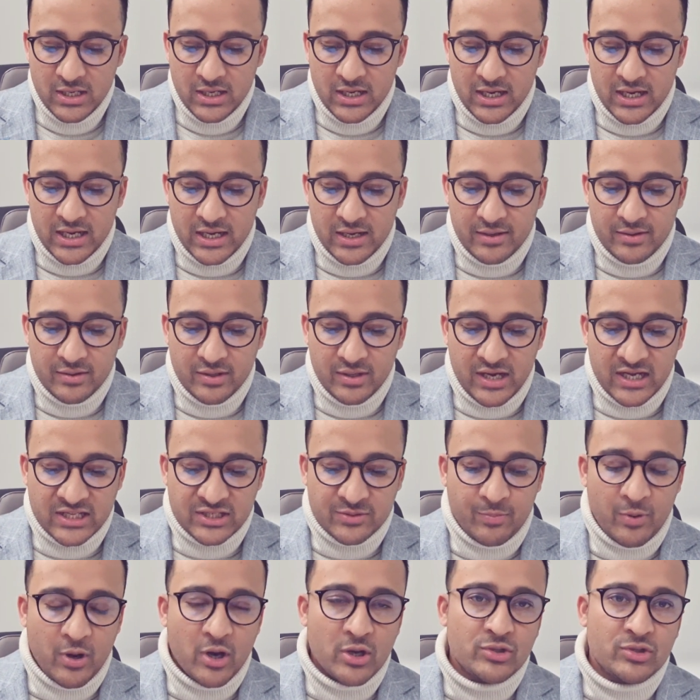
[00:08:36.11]
As
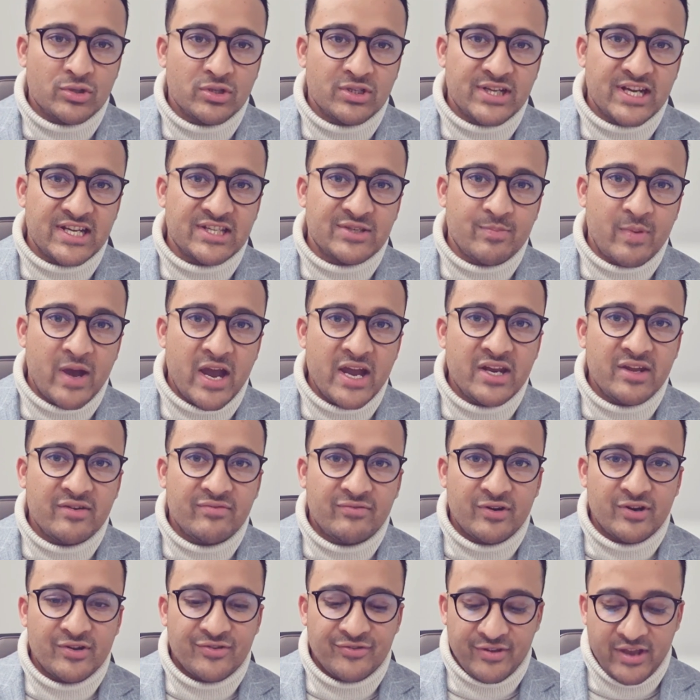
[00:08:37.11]
opposed to Tasmania,
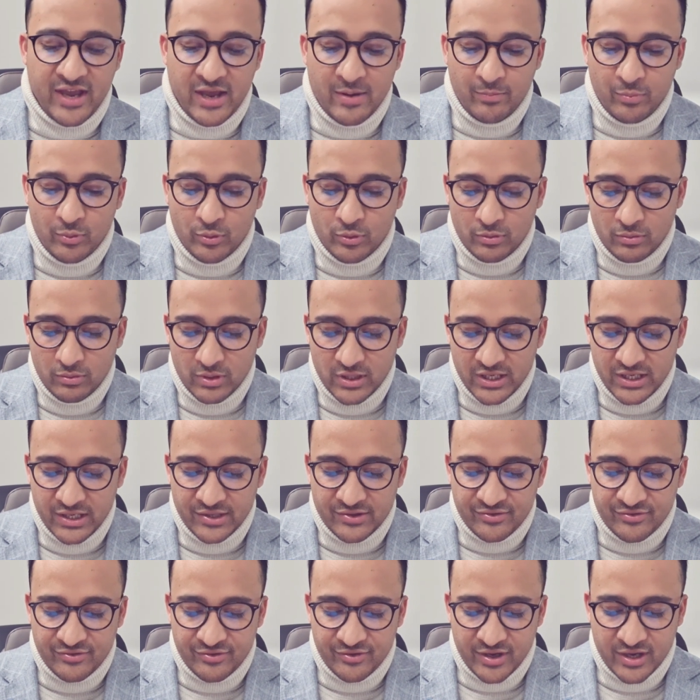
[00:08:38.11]
for example,
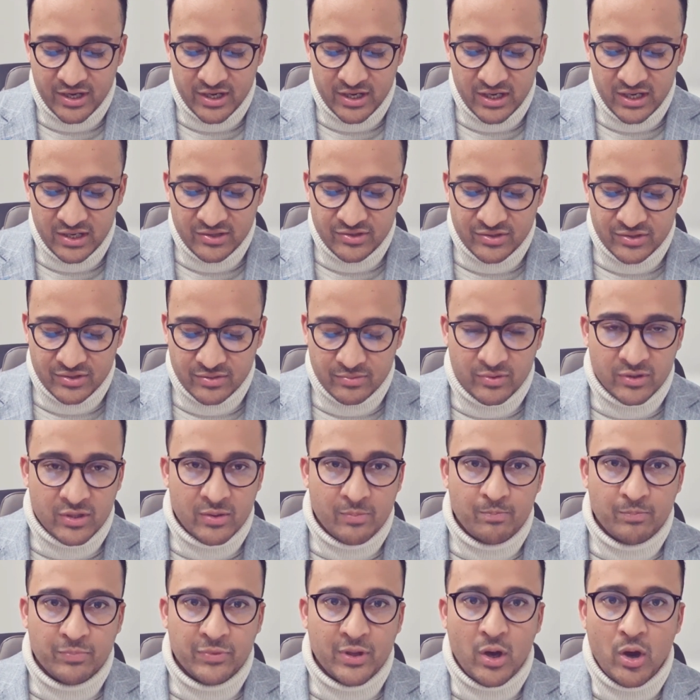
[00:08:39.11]
it's
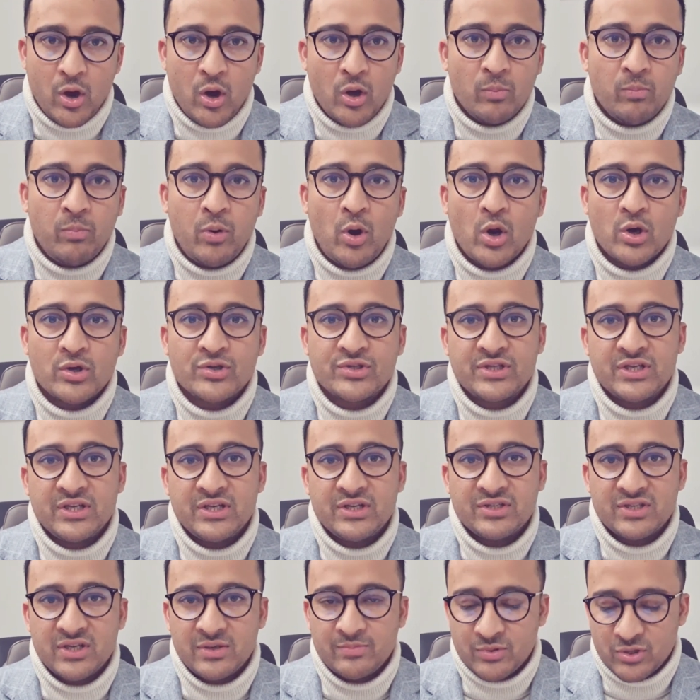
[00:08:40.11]
the whole policy
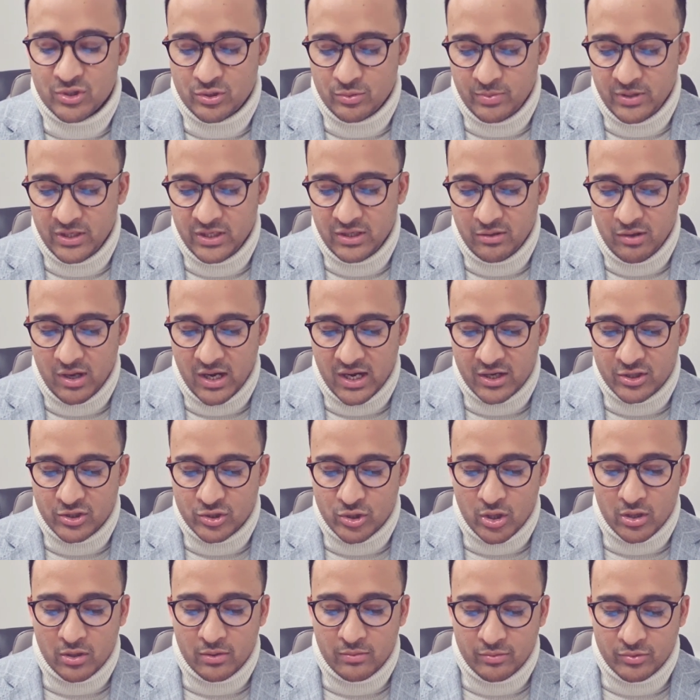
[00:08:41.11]
seems to be like a
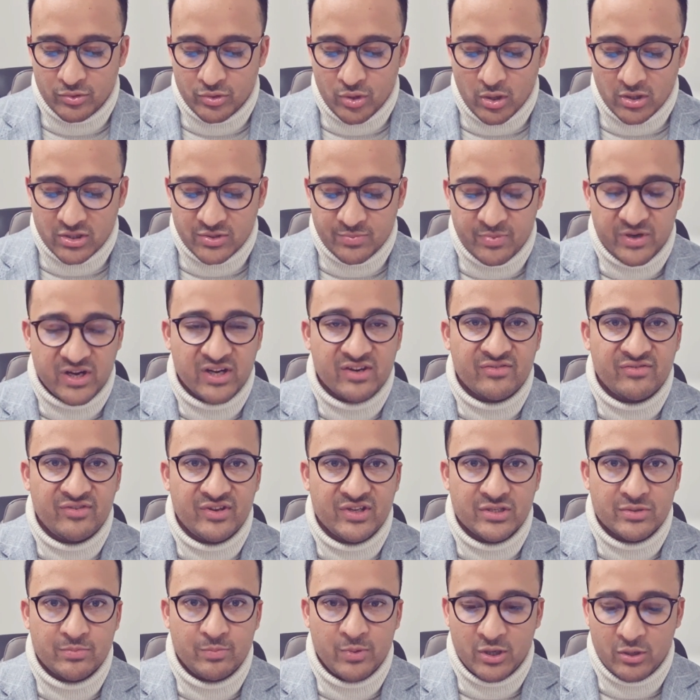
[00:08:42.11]
dog's
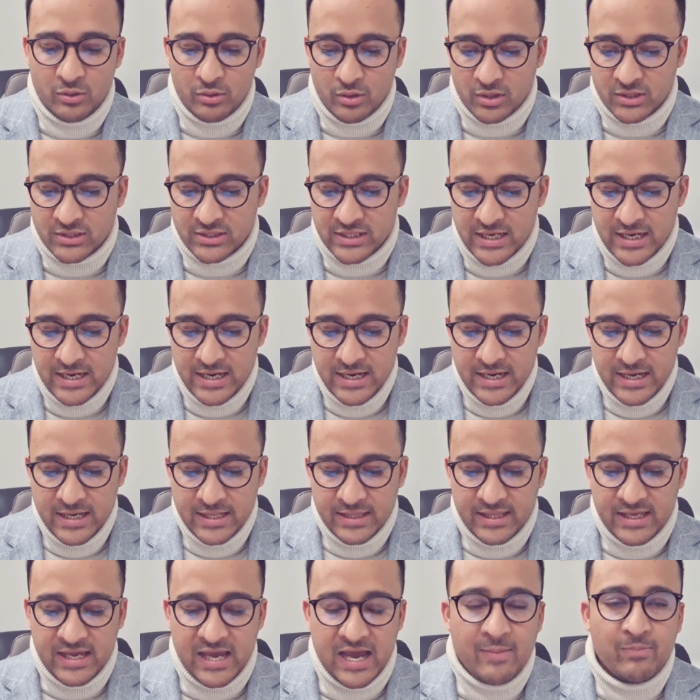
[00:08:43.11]
breakfast, because
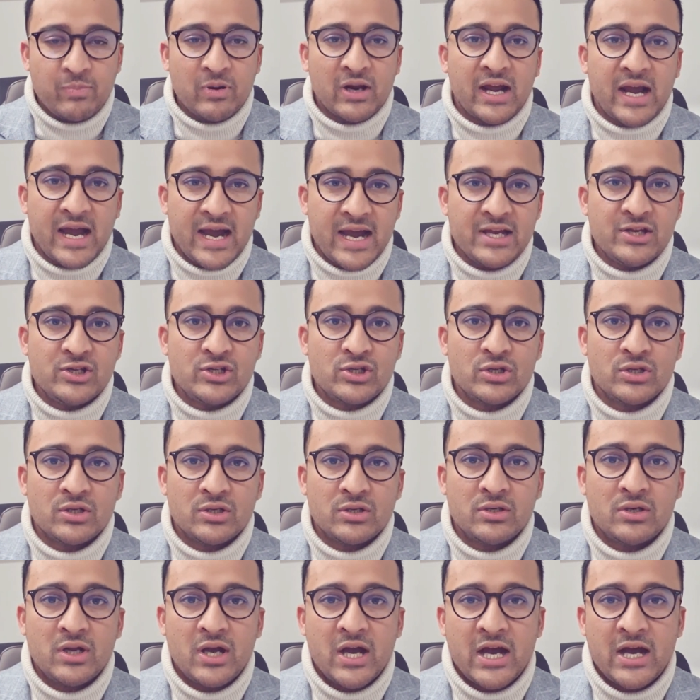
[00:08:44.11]
the
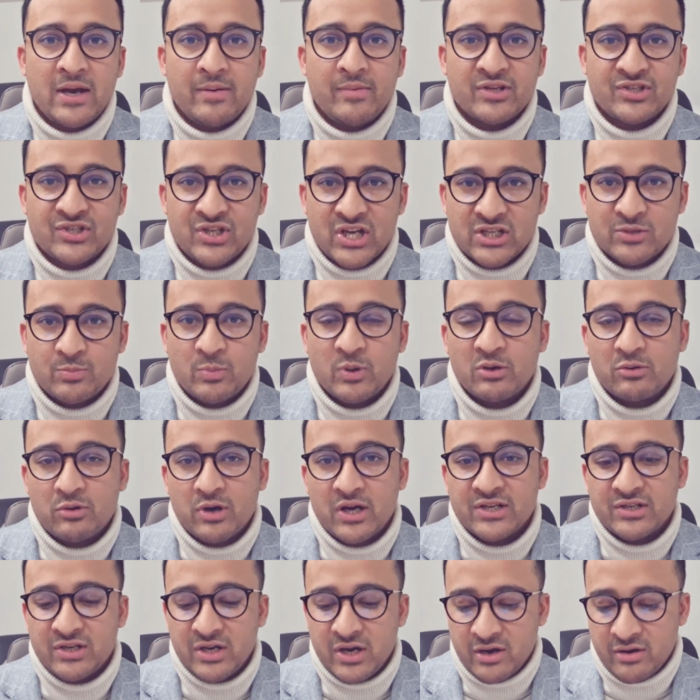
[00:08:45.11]
application assessment
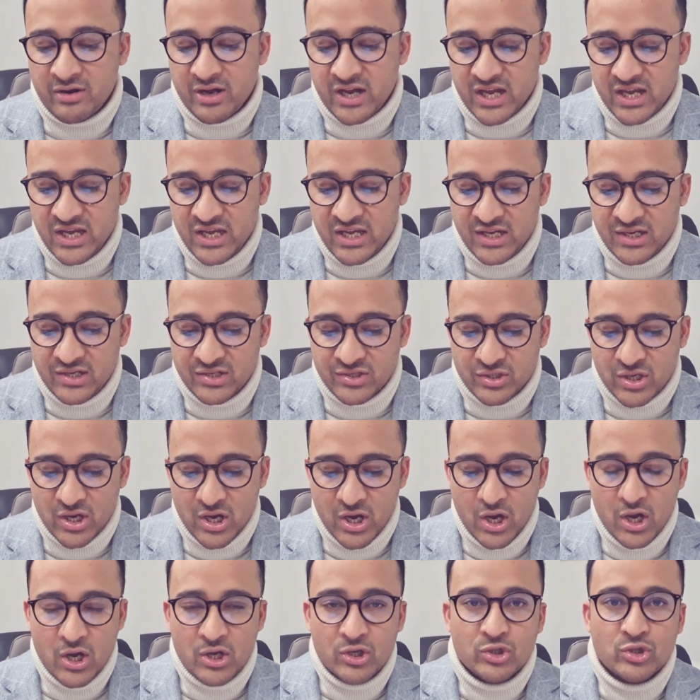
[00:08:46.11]
criteria is
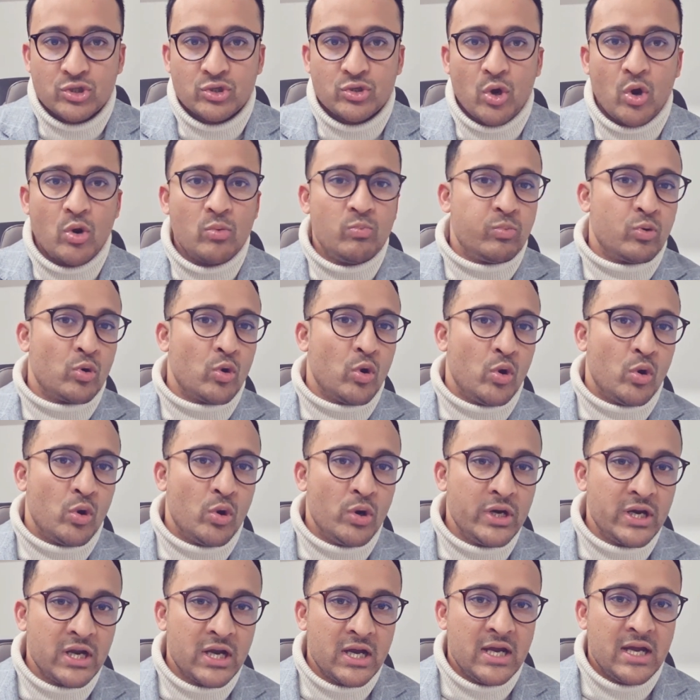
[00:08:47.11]
so
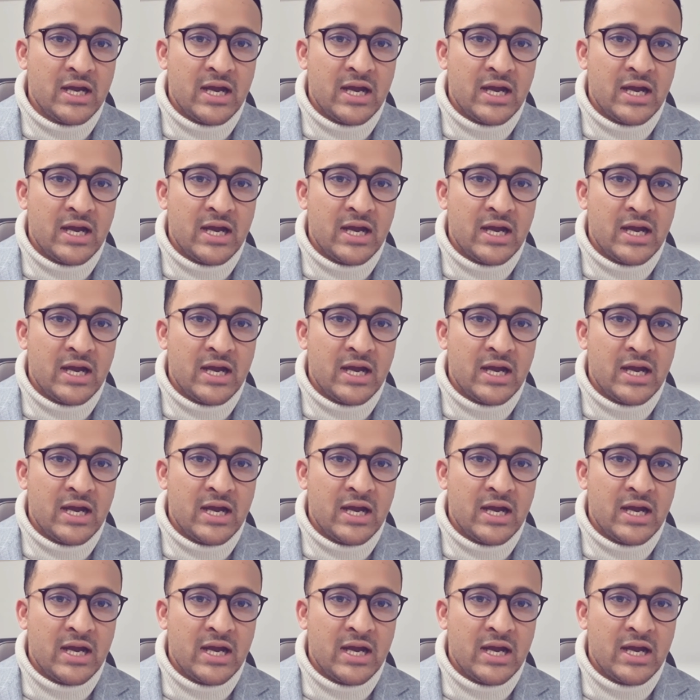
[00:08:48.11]
broad.